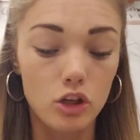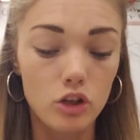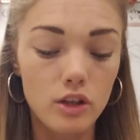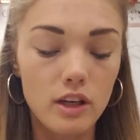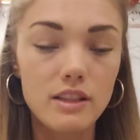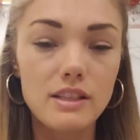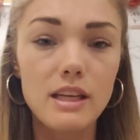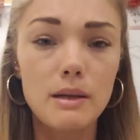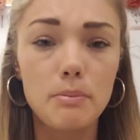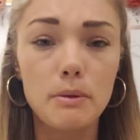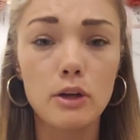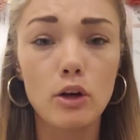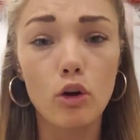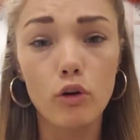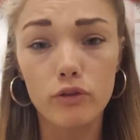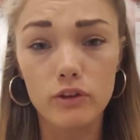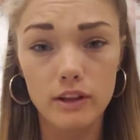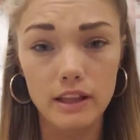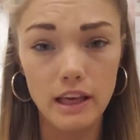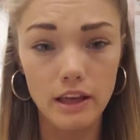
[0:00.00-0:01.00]
You're not taping
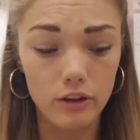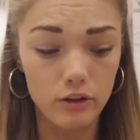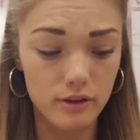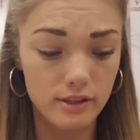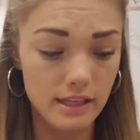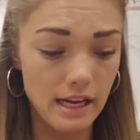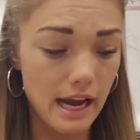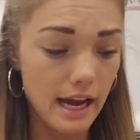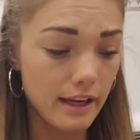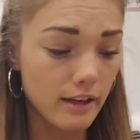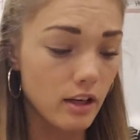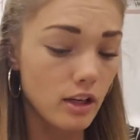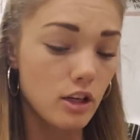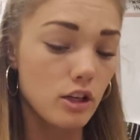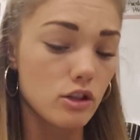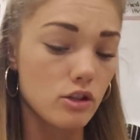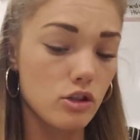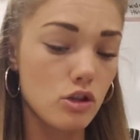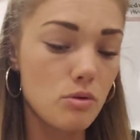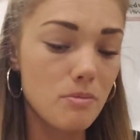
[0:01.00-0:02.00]
over the other side.
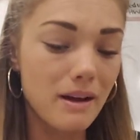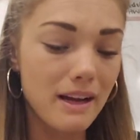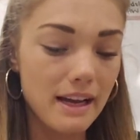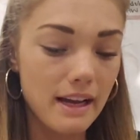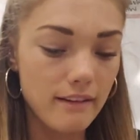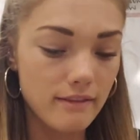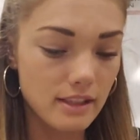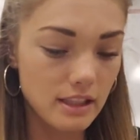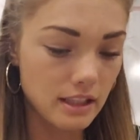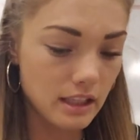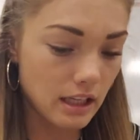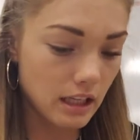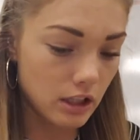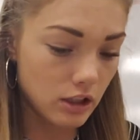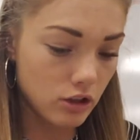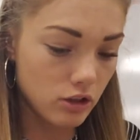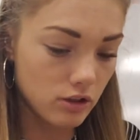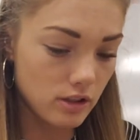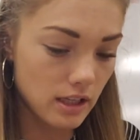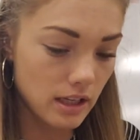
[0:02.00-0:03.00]
So you might have to
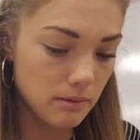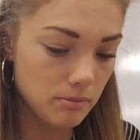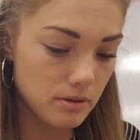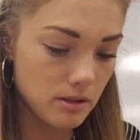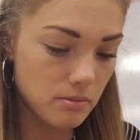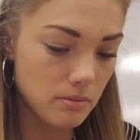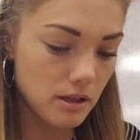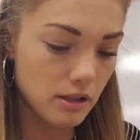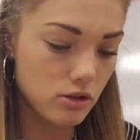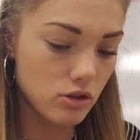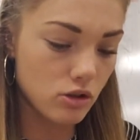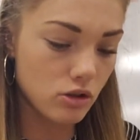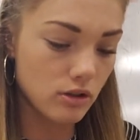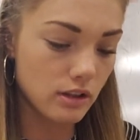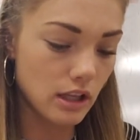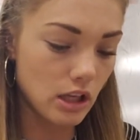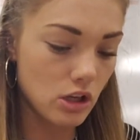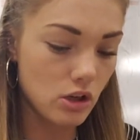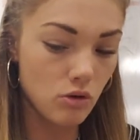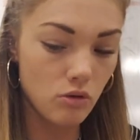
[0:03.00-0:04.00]
cut your tape to make
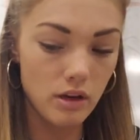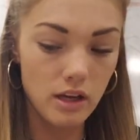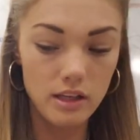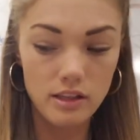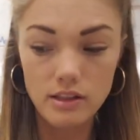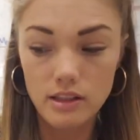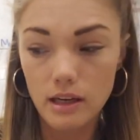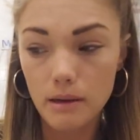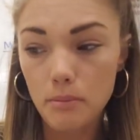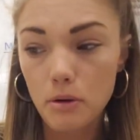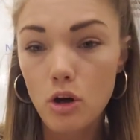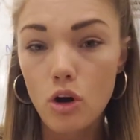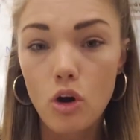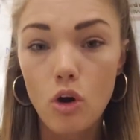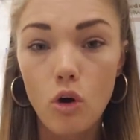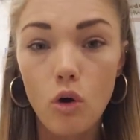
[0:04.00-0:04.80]
sure that you end up